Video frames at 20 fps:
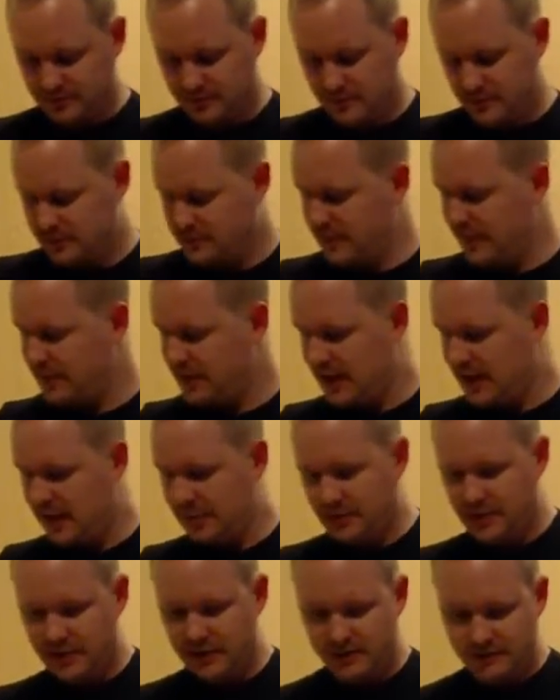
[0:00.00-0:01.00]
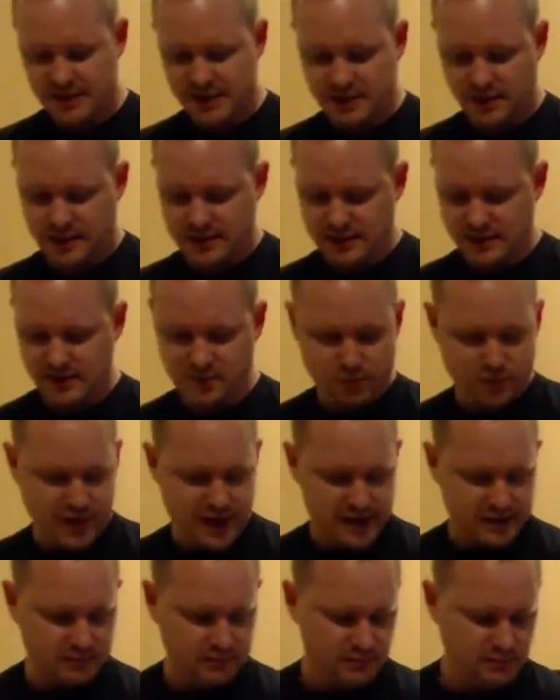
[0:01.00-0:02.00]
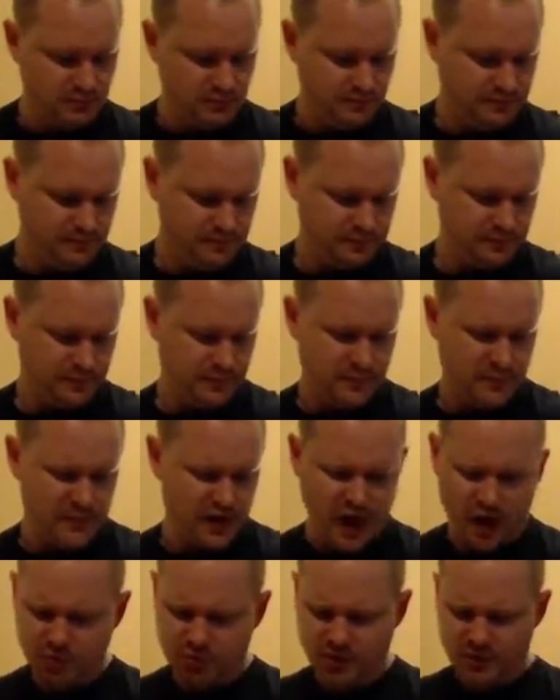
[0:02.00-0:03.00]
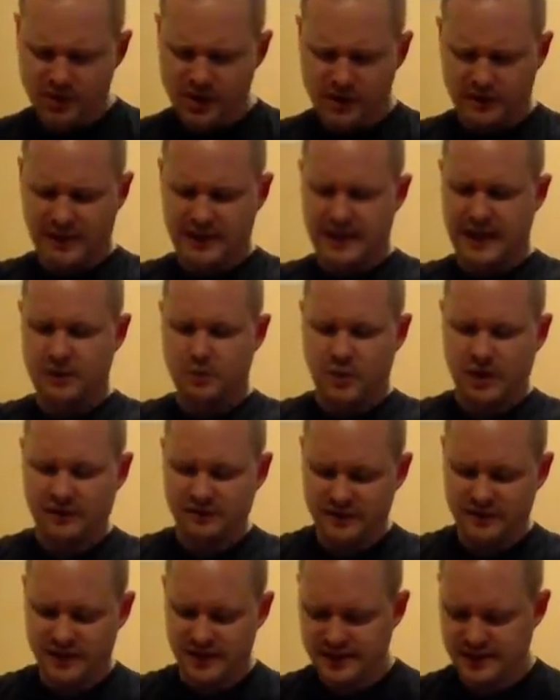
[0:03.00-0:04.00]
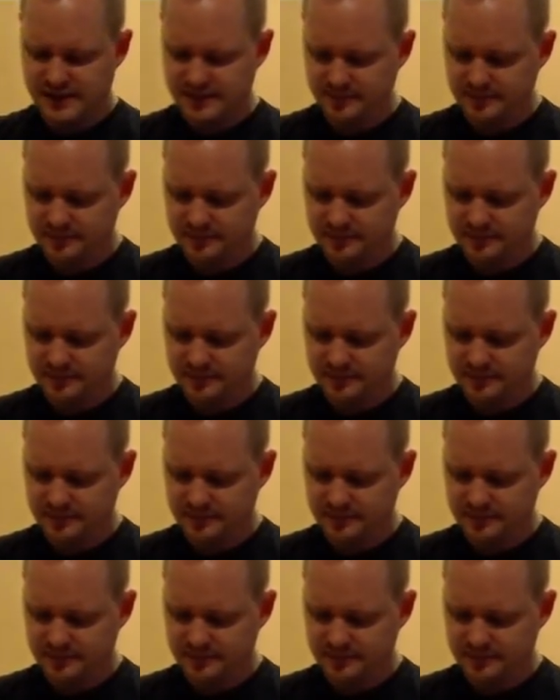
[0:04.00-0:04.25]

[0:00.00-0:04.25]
I'll grab a couple of slices of bread. I'll probably only need one for this,